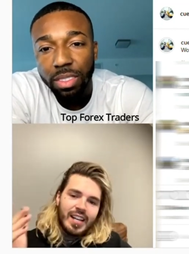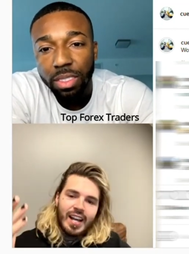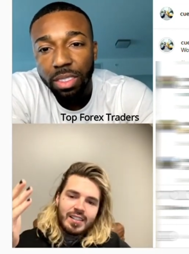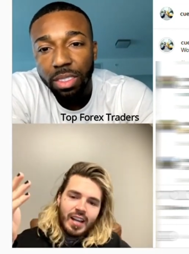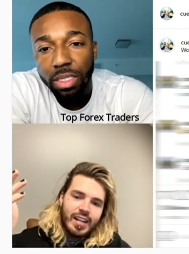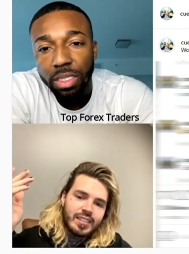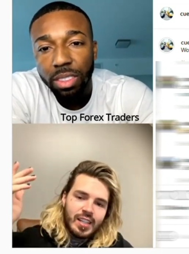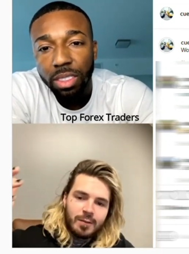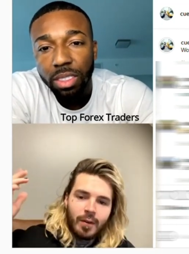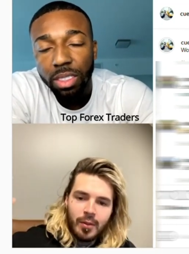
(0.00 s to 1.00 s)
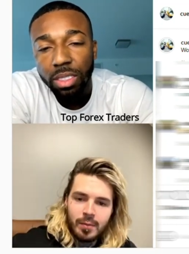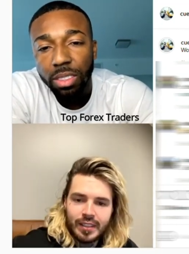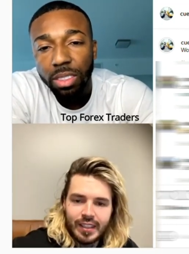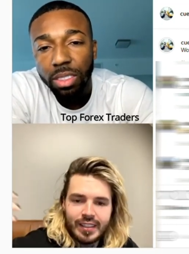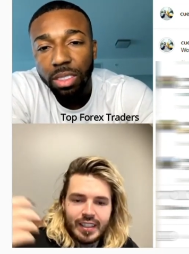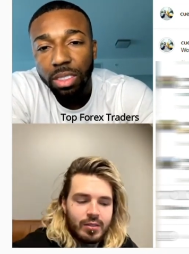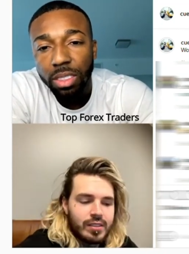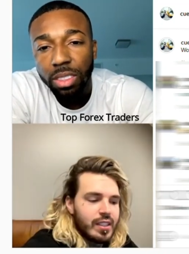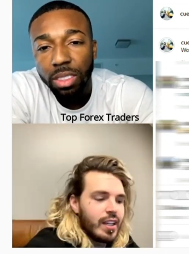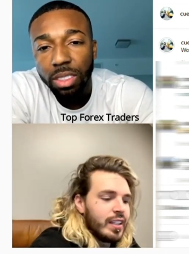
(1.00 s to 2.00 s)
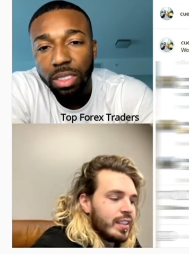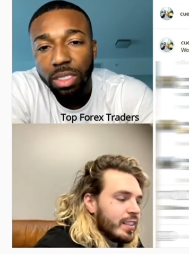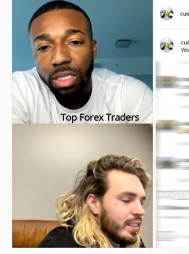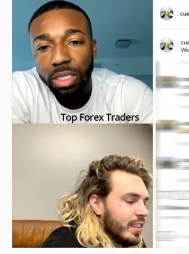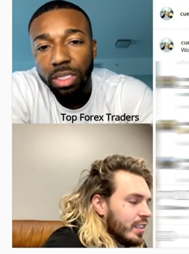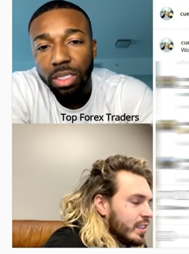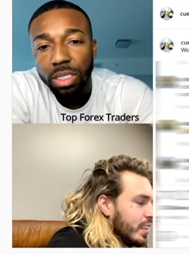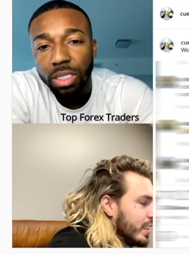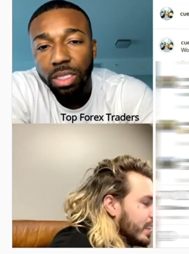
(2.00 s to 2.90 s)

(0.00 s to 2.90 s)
Speaker 1: I, I said from the beginning, I was like, I was like,